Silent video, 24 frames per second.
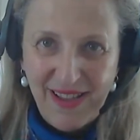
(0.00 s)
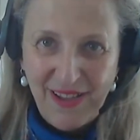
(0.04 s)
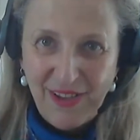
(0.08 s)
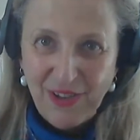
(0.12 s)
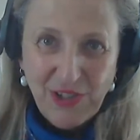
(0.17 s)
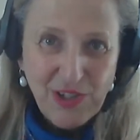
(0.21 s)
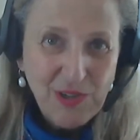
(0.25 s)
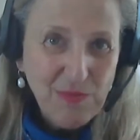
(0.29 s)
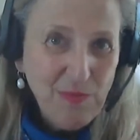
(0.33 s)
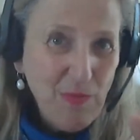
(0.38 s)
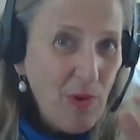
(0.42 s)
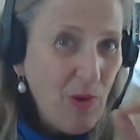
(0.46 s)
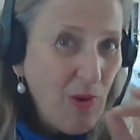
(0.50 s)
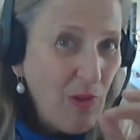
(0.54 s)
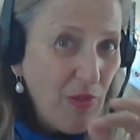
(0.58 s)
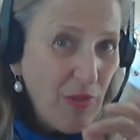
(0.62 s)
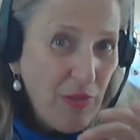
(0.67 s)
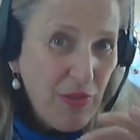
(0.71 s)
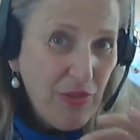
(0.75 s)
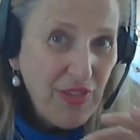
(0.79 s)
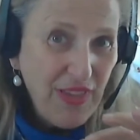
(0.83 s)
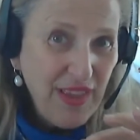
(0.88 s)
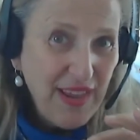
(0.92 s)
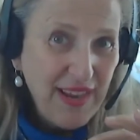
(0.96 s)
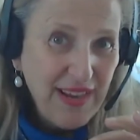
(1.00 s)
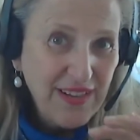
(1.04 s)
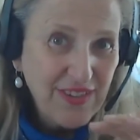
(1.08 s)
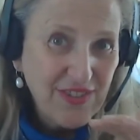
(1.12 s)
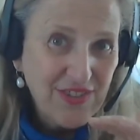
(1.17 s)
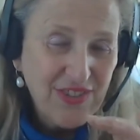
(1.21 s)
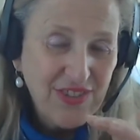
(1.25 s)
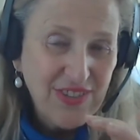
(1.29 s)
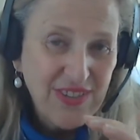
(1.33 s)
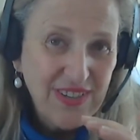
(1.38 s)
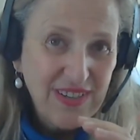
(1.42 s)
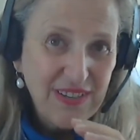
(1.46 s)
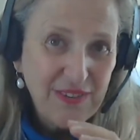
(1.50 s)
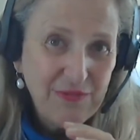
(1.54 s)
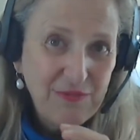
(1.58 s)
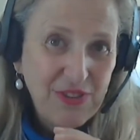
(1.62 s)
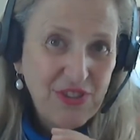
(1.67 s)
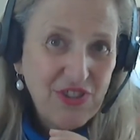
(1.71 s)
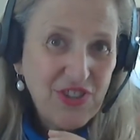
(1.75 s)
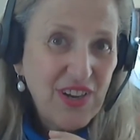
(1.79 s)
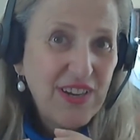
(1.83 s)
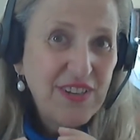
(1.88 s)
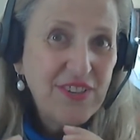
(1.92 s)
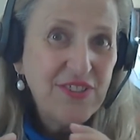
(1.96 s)
small things
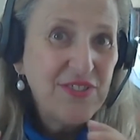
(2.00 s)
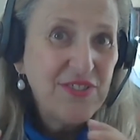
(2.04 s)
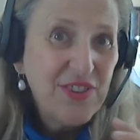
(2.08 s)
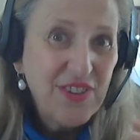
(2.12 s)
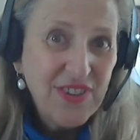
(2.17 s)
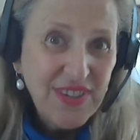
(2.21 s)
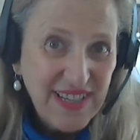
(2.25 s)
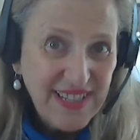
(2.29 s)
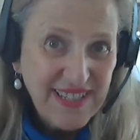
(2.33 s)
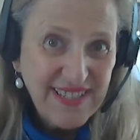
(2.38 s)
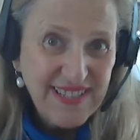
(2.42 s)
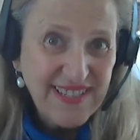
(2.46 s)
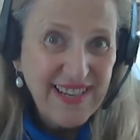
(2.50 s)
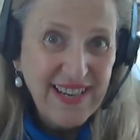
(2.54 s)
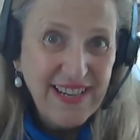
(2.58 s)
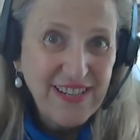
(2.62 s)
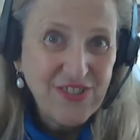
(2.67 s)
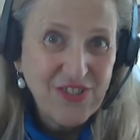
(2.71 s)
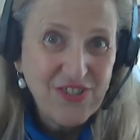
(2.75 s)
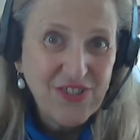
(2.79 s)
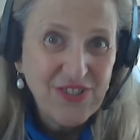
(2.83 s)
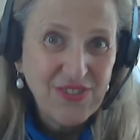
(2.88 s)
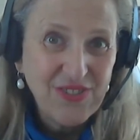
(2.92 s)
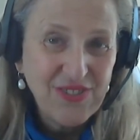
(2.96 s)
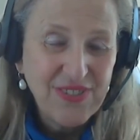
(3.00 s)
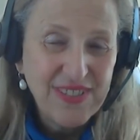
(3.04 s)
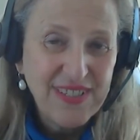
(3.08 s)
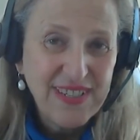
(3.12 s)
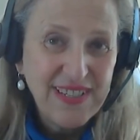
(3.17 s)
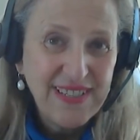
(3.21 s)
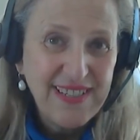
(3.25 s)
which are not essentials.